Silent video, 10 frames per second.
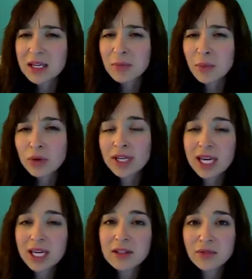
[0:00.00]
important
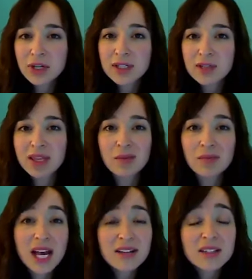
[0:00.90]
hints for us to make
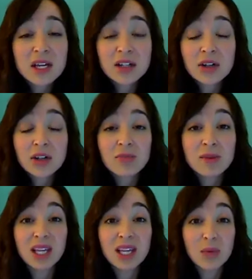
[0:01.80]
them last longer, or
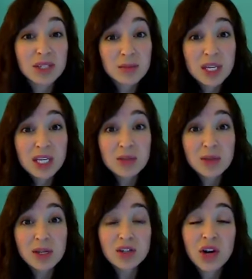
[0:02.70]
maybe like recipes
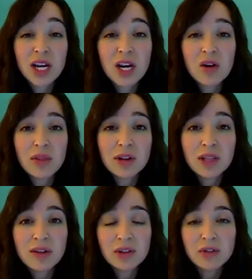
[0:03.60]
we could try out with our
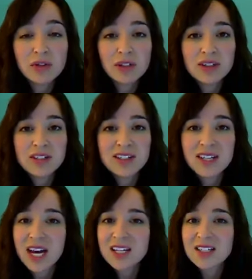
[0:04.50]
leftovers?
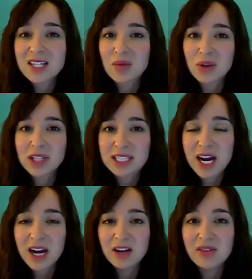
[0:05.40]
Because I just get really
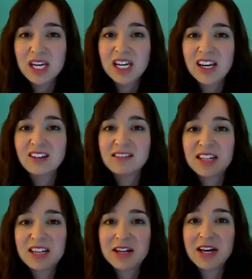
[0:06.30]
tired of eating
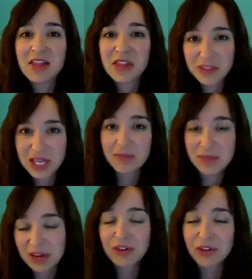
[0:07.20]
the same
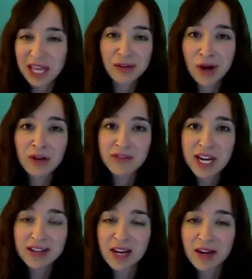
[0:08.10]
thing for like 5
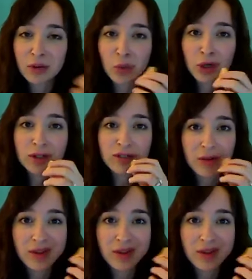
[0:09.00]
days afterwards.